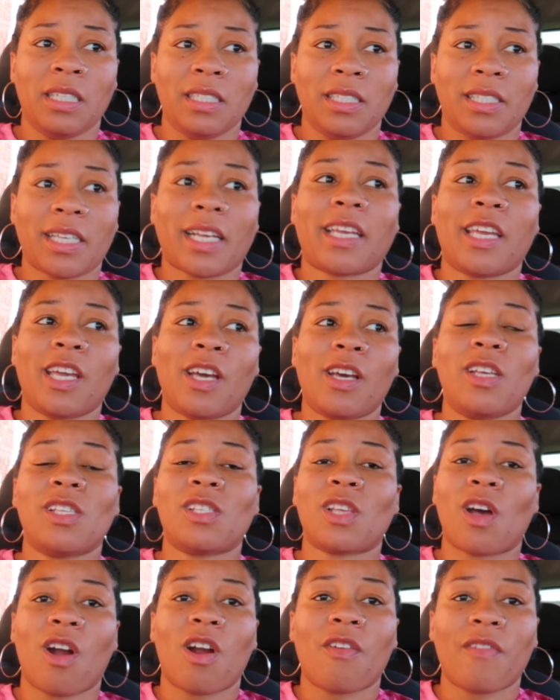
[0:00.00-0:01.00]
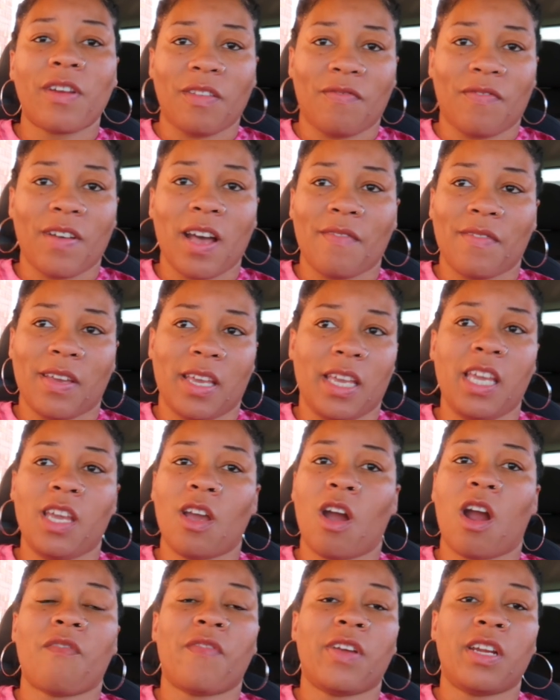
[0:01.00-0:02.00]
Jaquille is already five eight. He
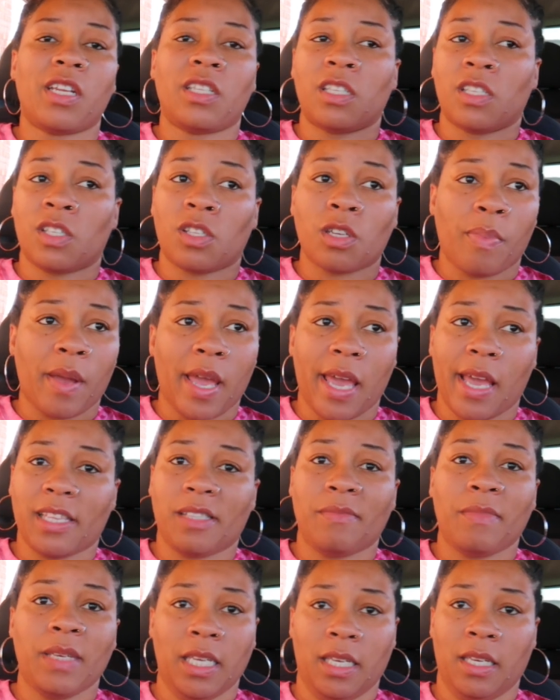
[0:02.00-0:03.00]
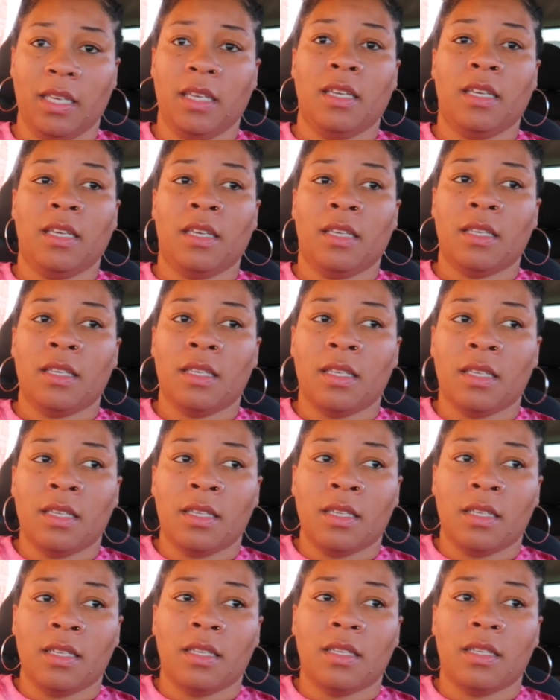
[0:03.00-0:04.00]
already just surpassed me.
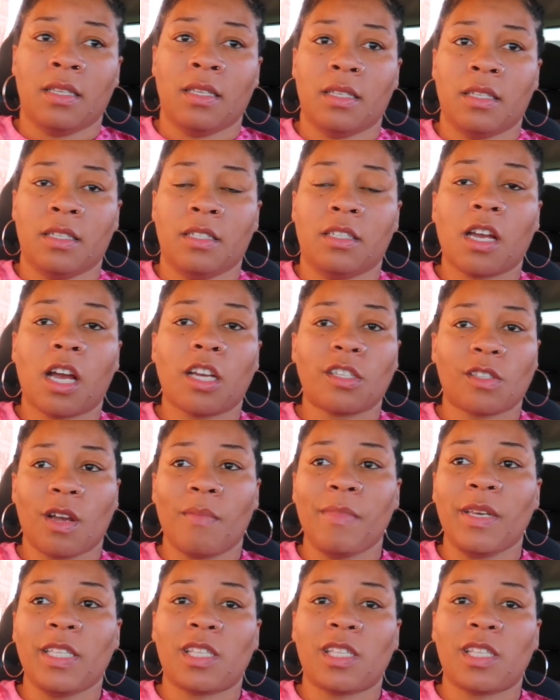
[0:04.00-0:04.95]
Josh gonna be